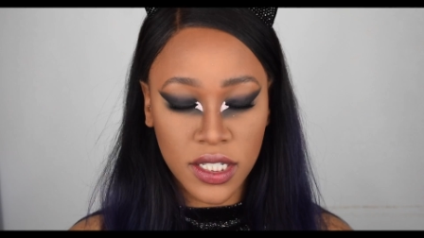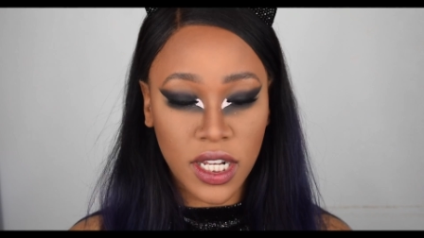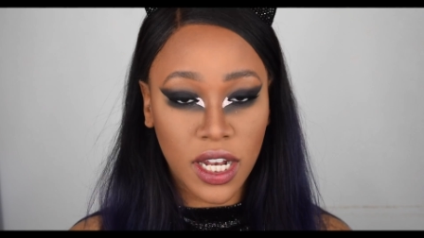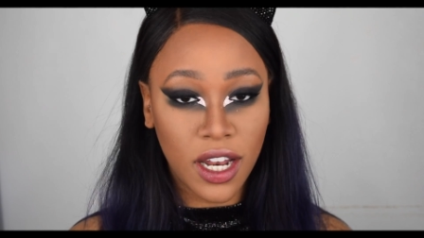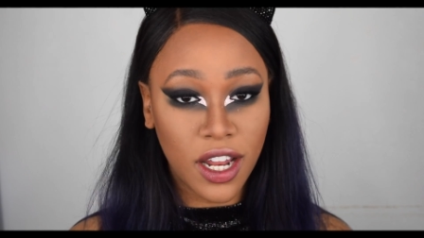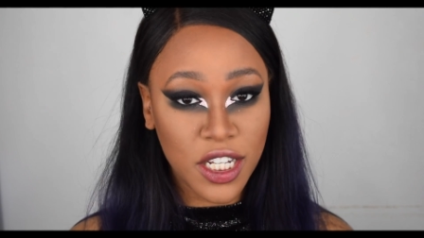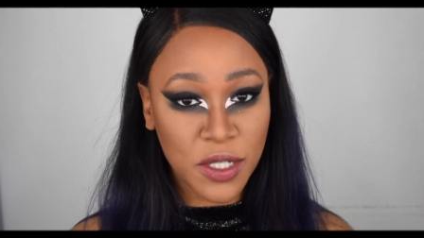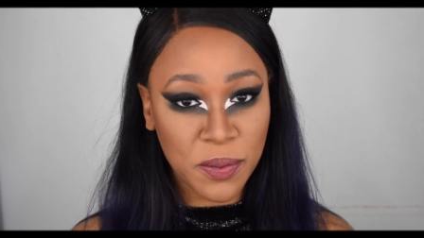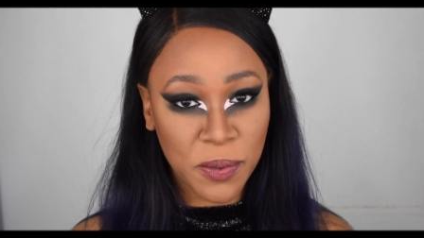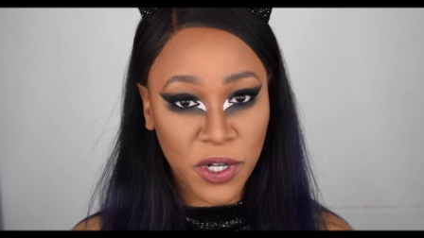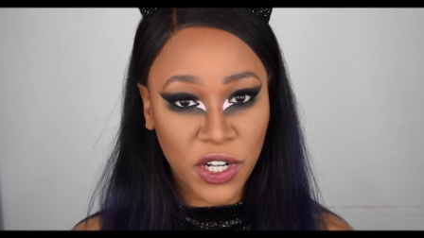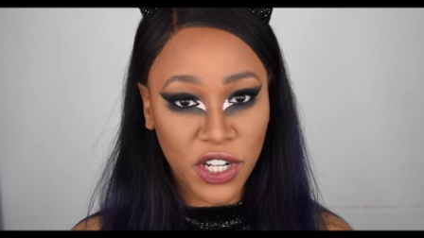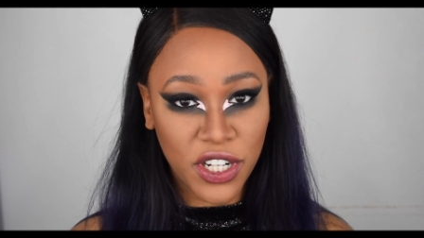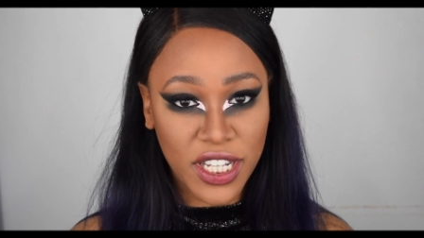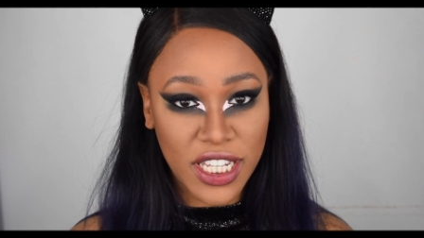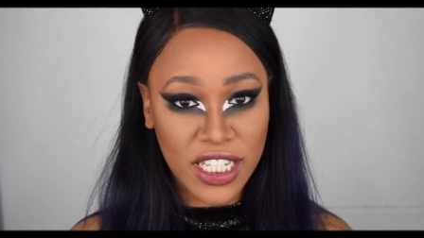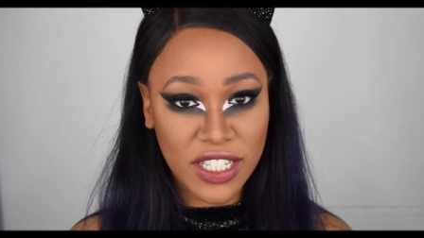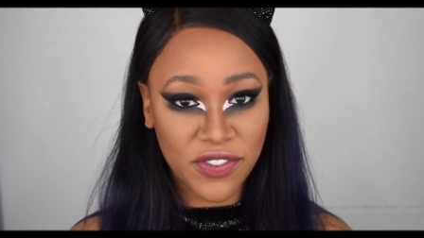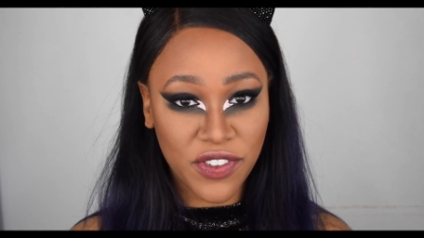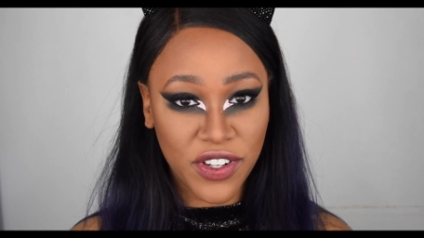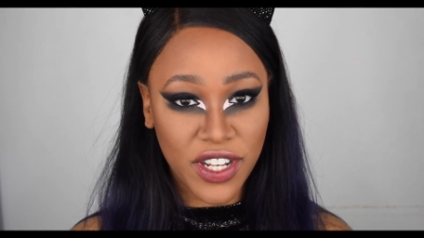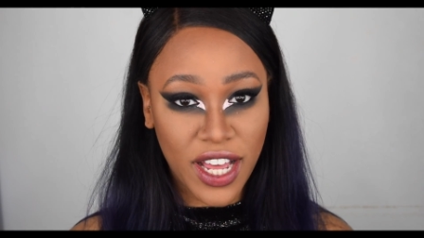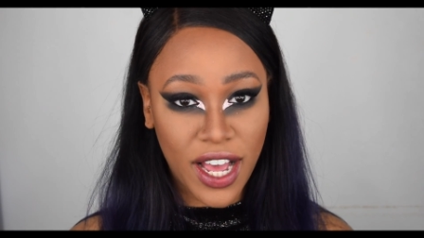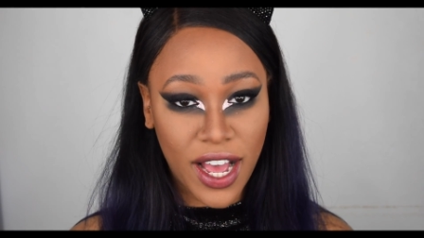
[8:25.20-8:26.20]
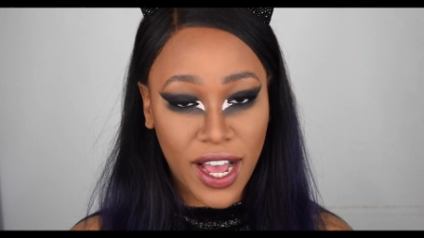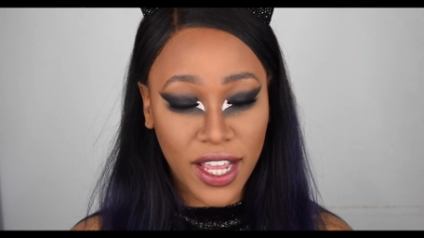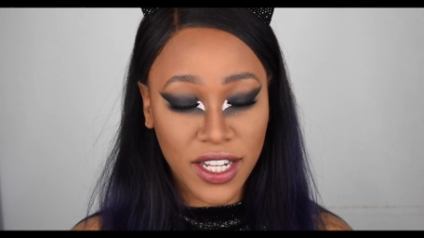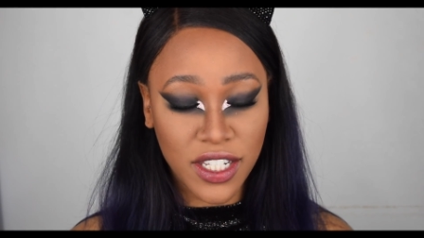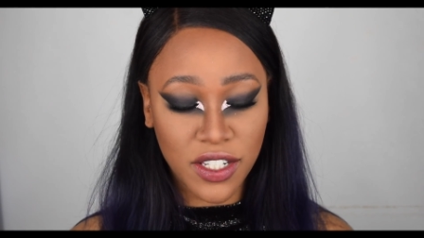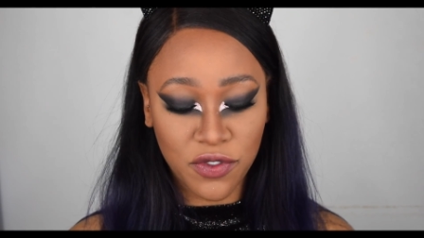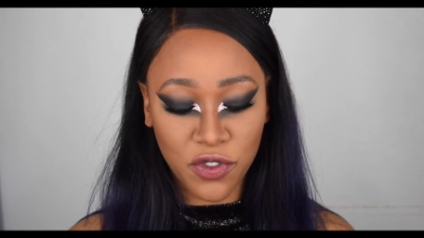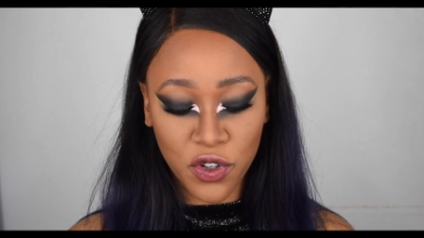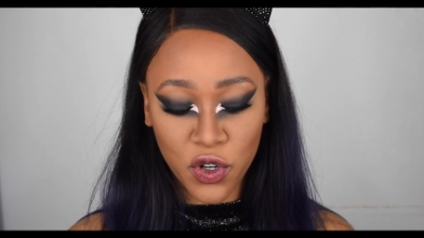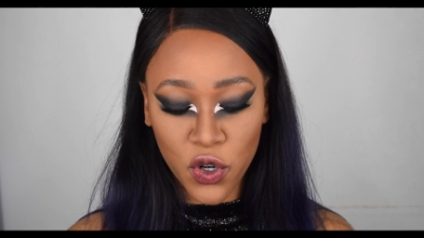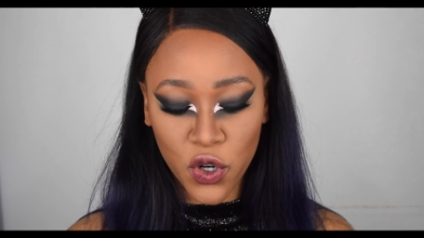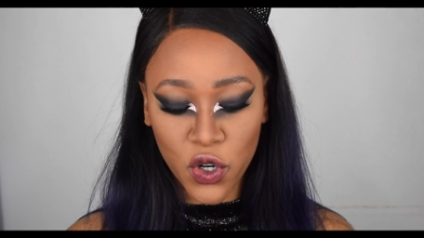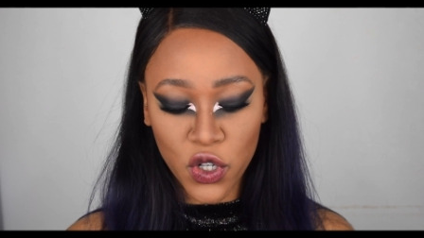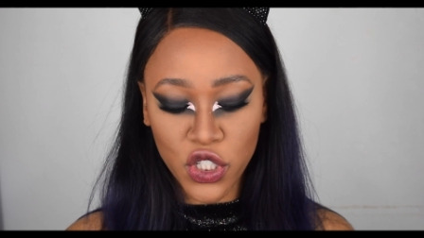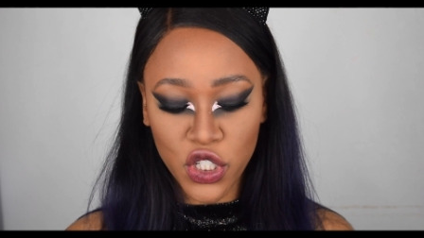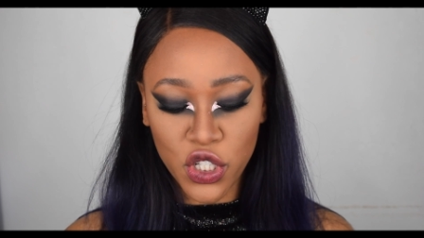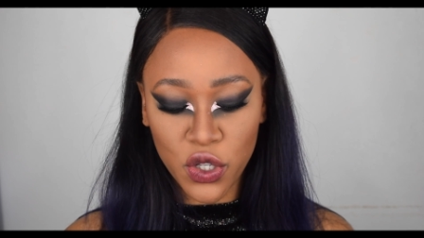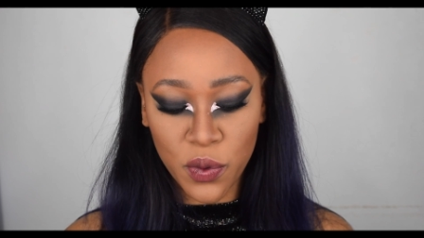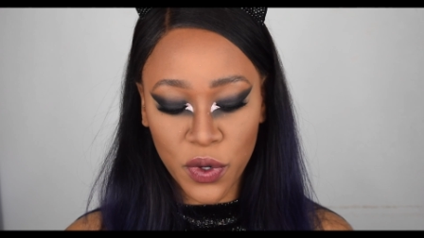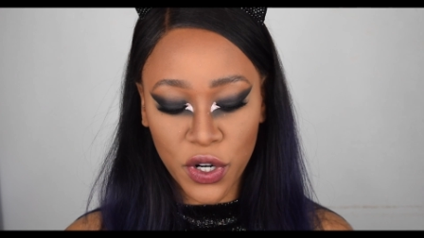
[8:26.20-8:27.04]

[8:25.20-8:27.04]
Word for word: So last but not least for the eyes, of course,